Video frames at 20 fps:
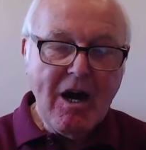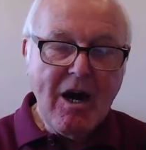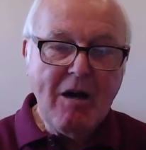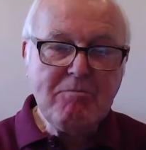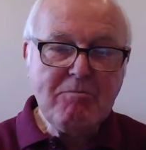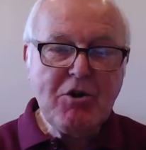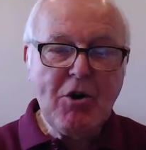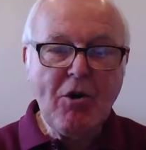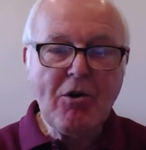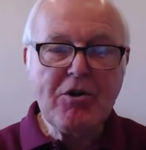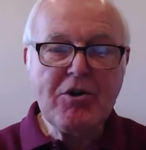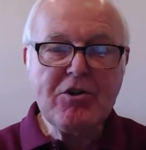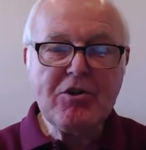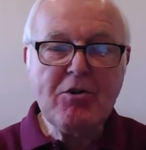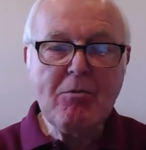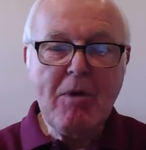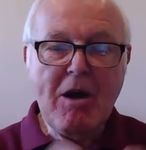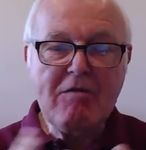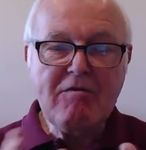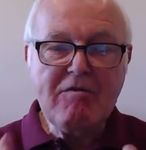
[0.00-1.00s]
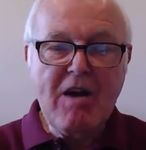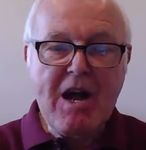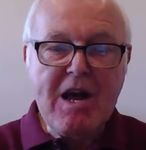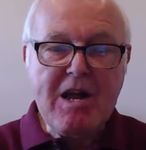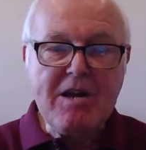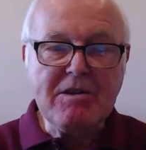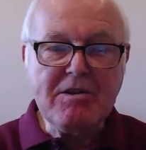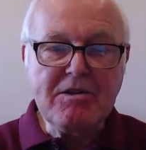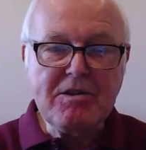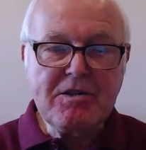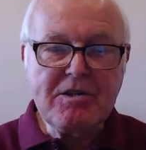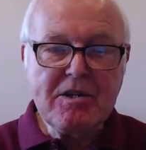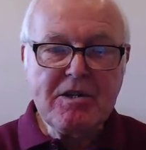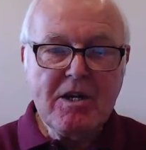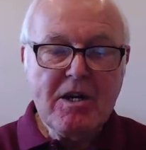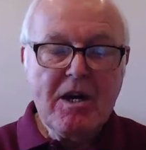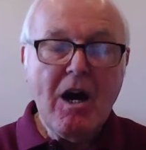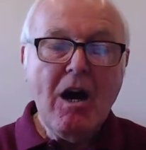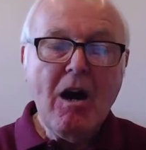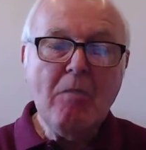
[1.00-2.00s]
I'm talking to my friends.
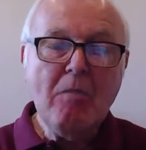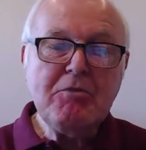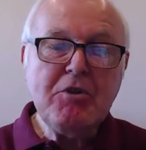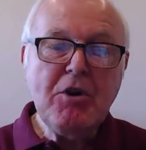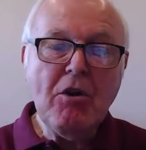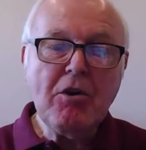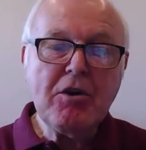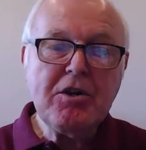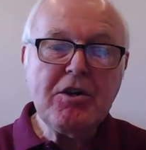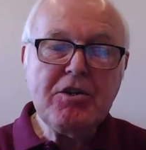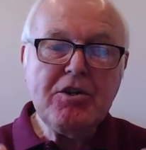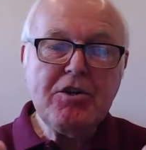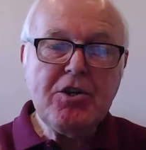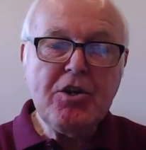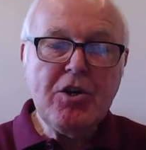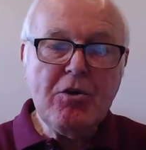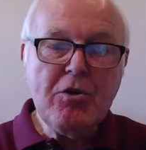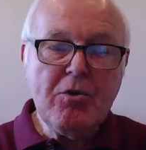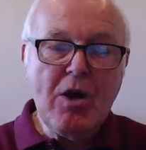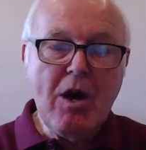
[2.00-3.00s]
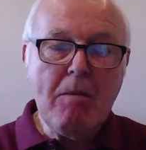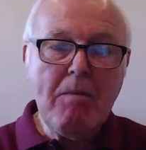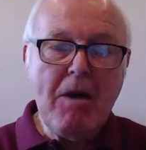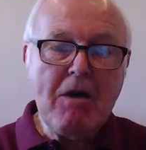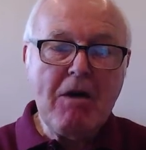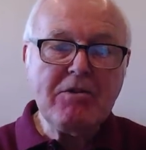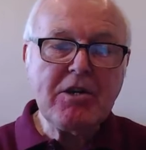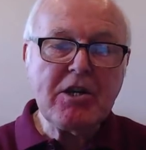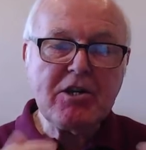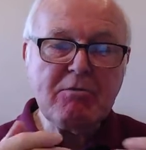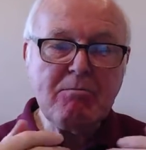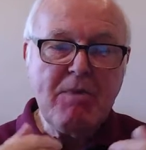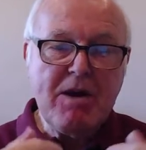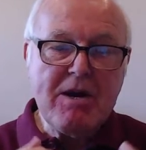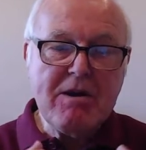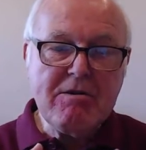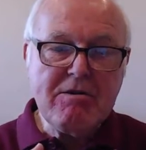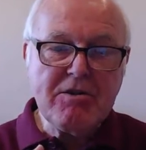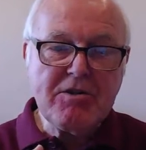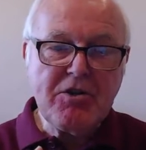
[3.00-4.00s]
I'm talking to you about
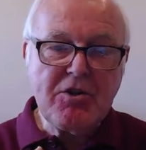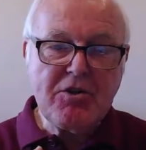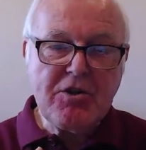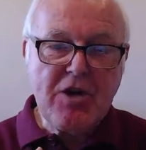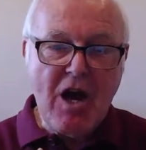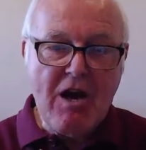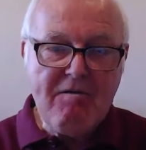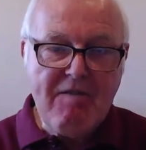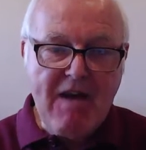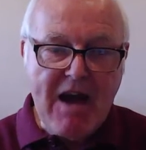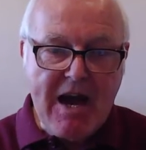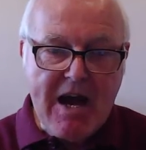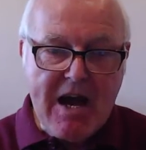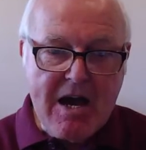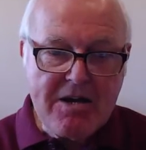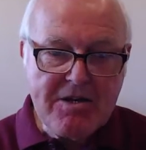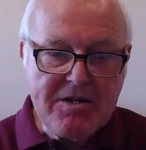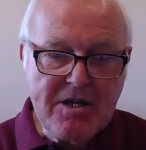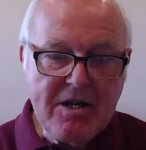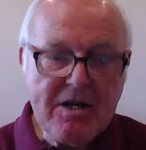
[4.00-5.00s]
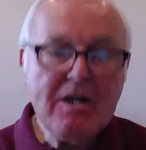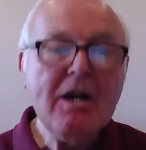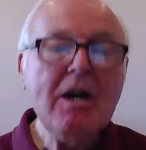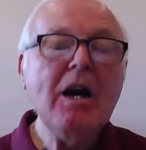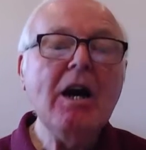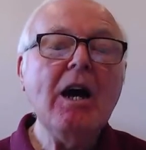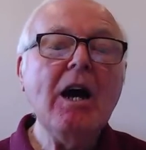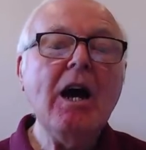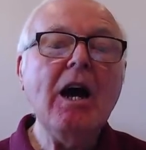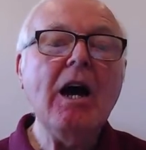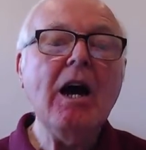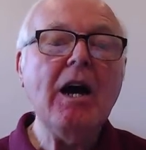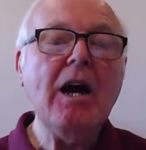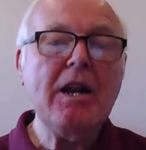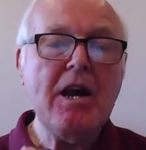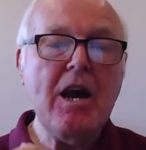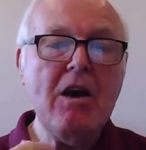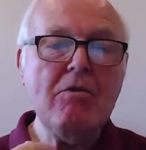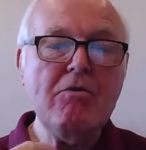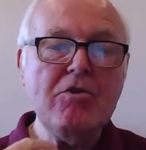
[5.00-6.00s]
experiences I've had
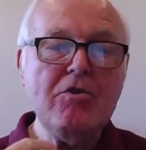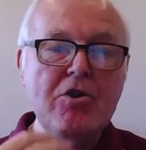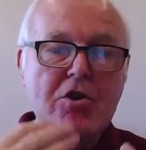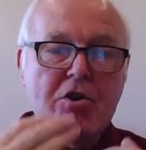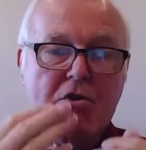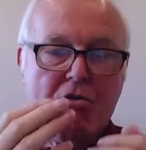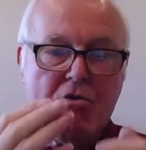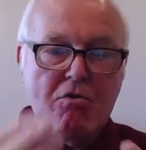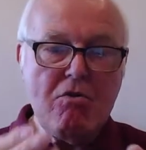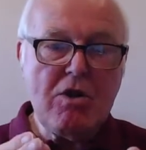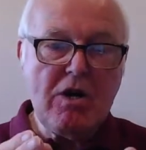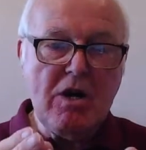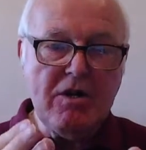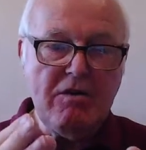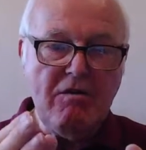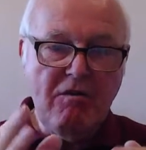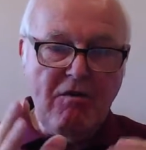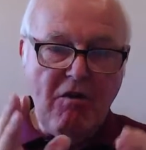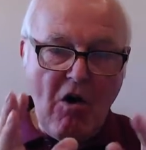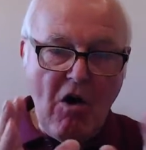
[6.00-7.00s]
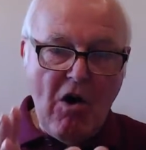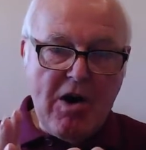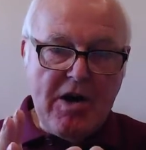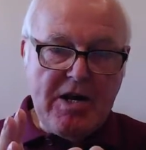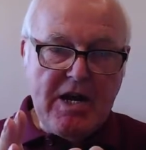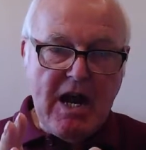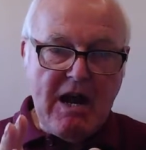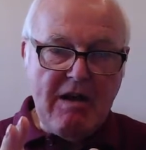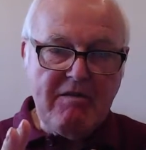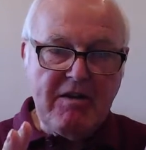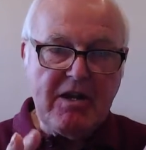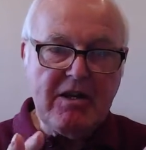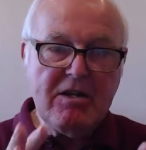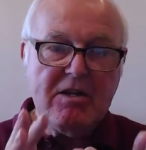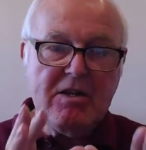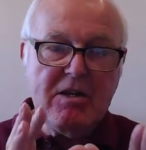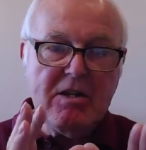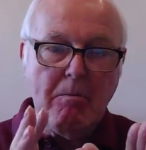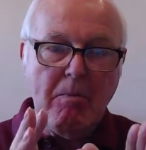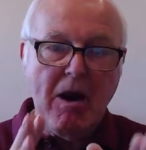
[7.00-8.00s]
and how you can avoid
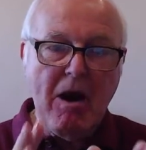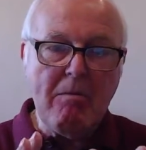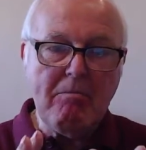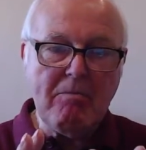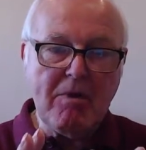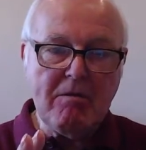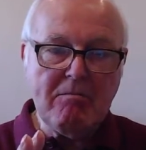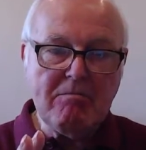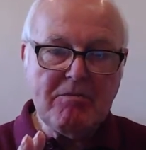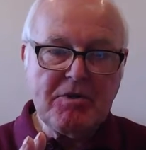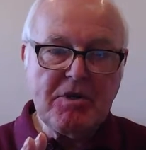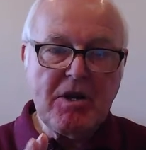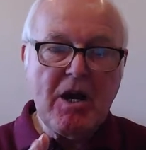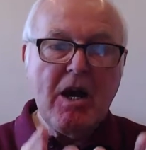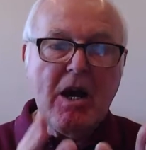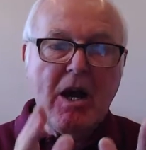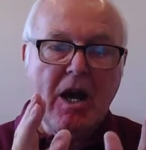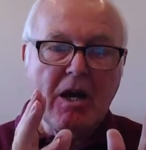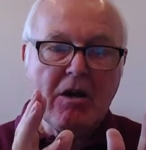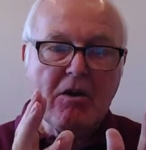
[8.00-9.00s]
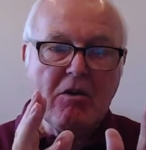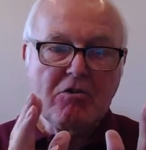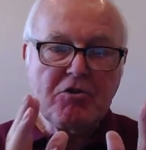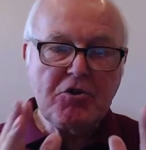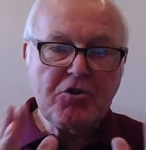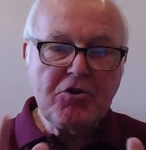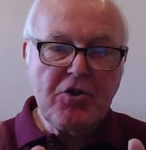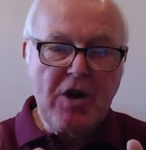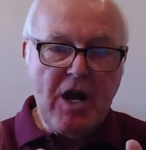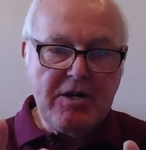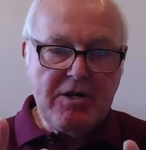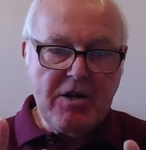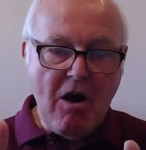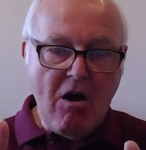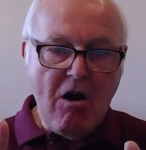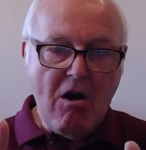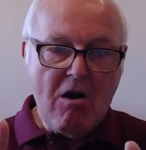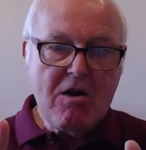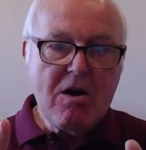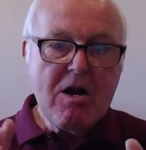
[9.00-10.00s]
having the problems and go straight
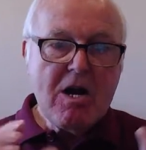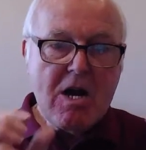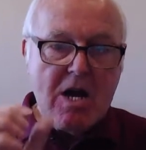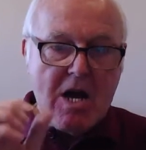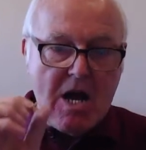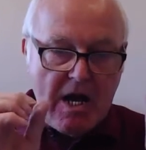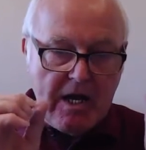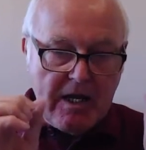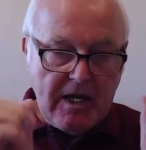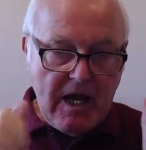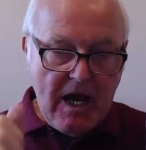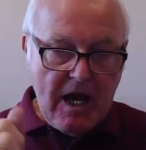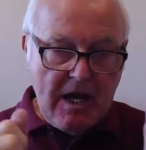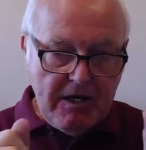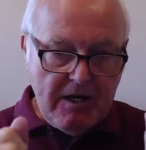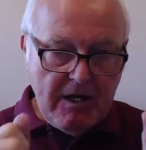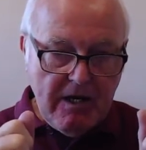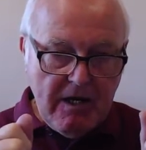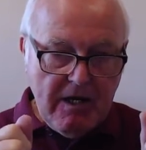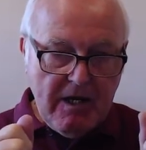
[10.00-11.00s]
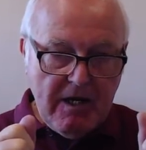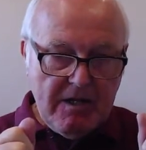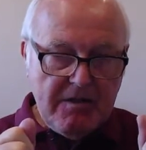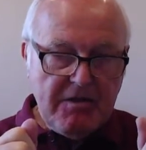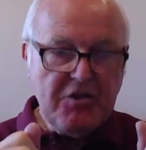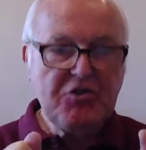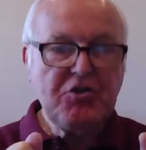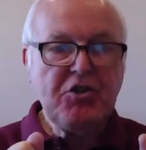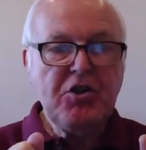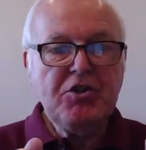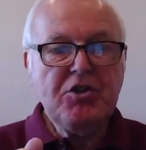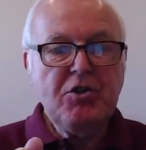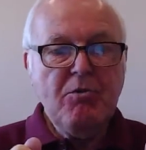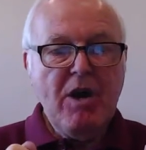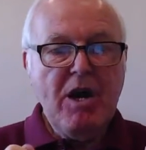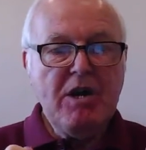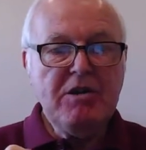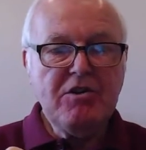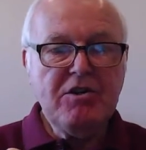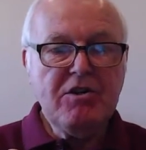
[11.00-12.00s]
on and get the
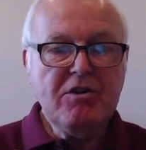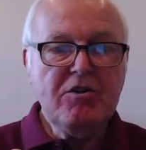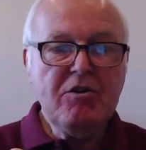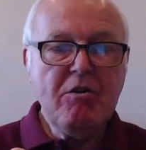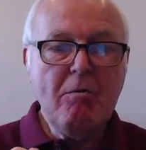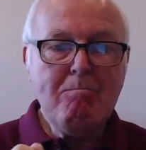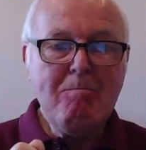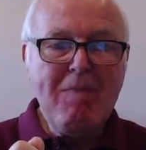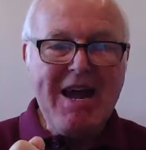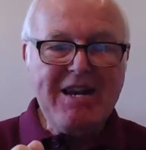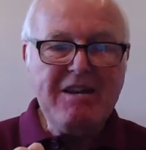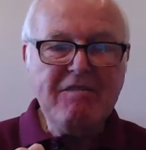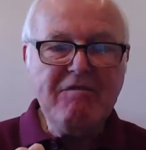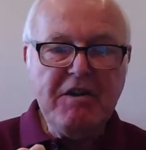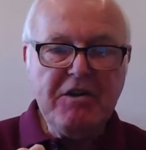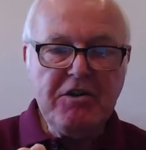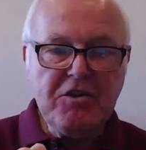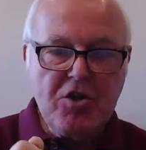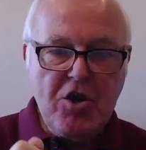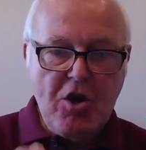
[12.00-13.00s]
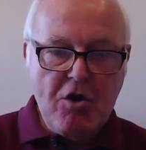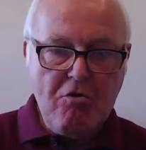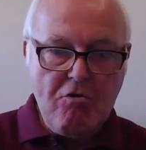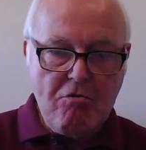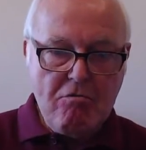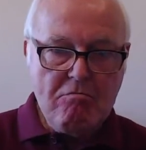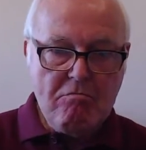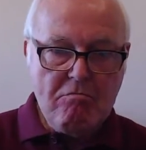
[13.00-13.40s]
situation to benefit you.